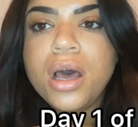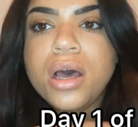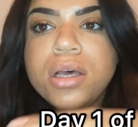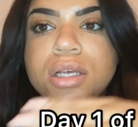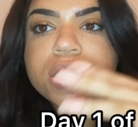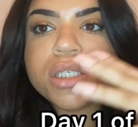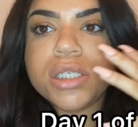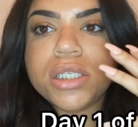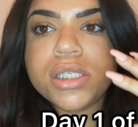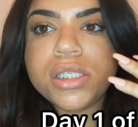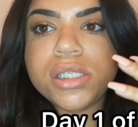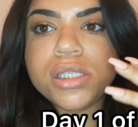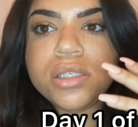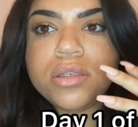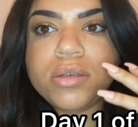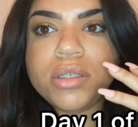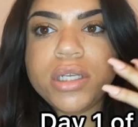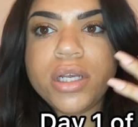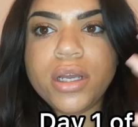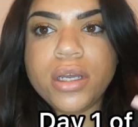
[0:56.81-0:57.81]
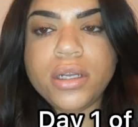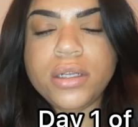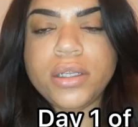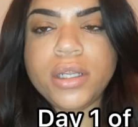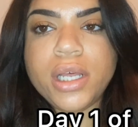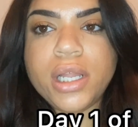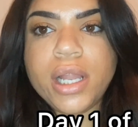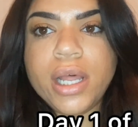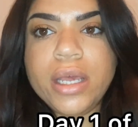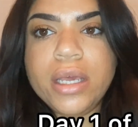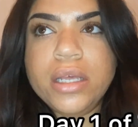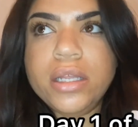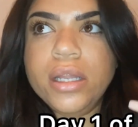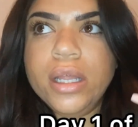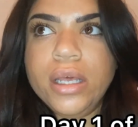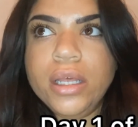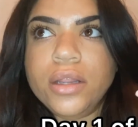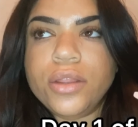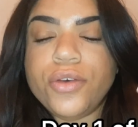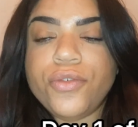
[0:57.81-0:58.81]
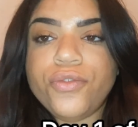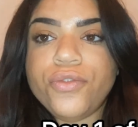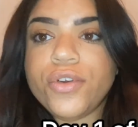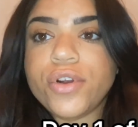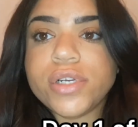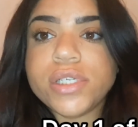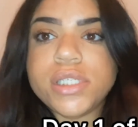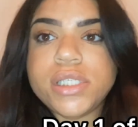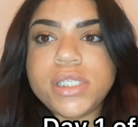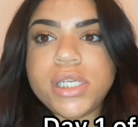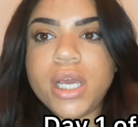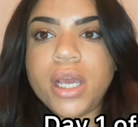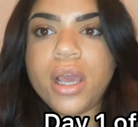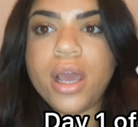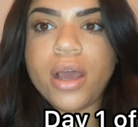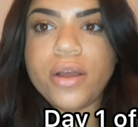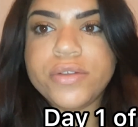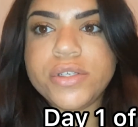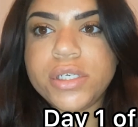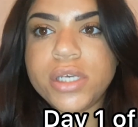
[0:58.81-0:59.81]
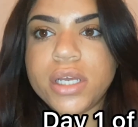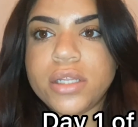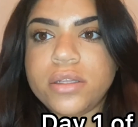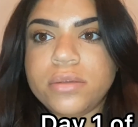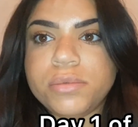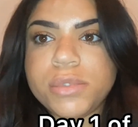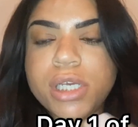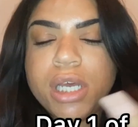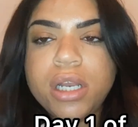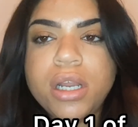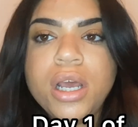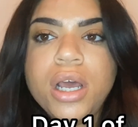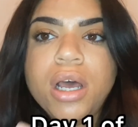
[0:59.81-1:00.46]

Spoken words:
So this is what they're gonna look like the first day after you get them done.